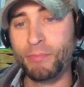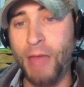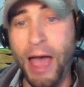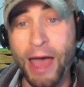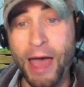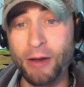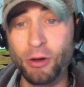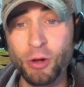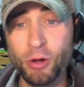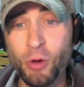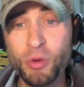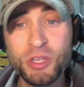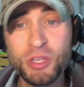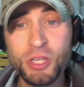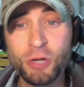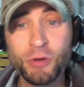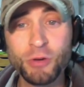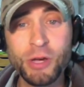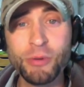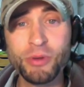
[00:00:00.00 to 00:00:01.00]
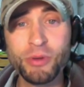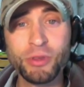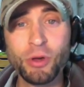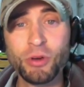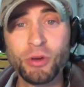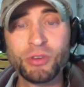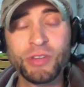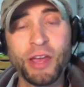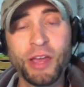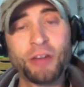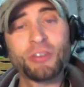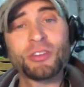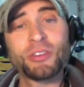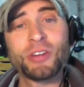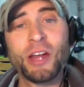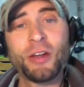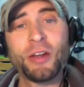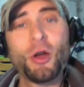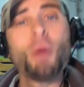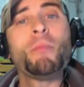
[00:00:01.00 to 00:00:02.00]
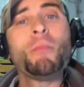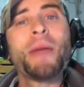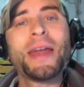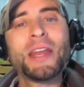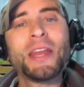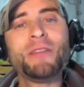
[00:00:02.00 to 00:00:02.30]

I don't always agree with those standards, and I know many